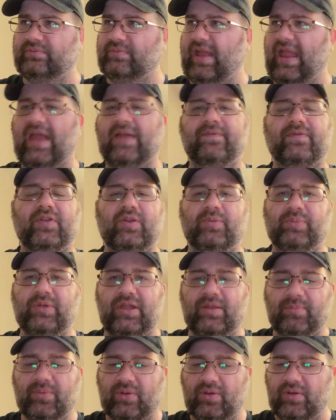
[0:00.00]
a handful of
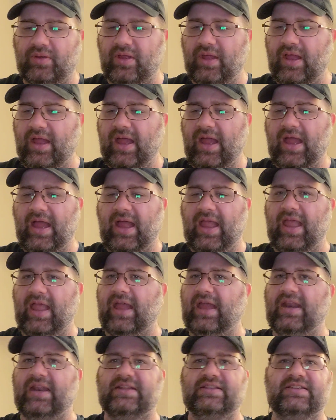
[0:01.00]
people,
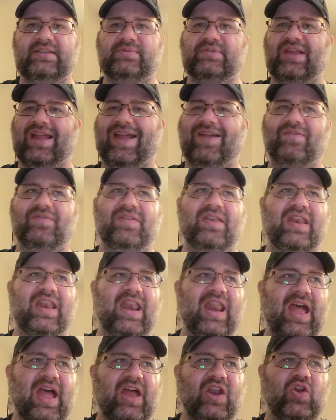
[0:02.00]
and it seems like I've
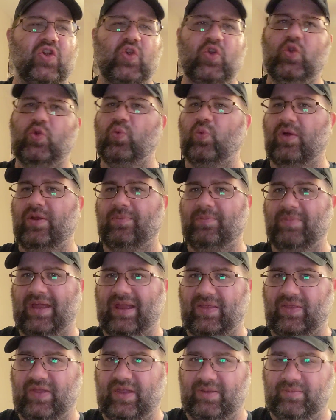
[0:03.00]
not heard one
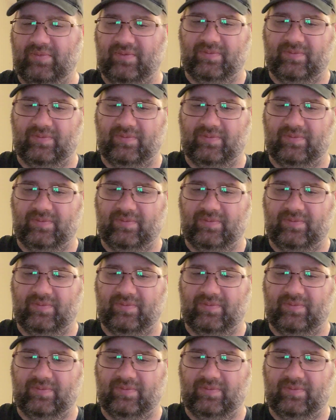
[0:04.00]
bad thing.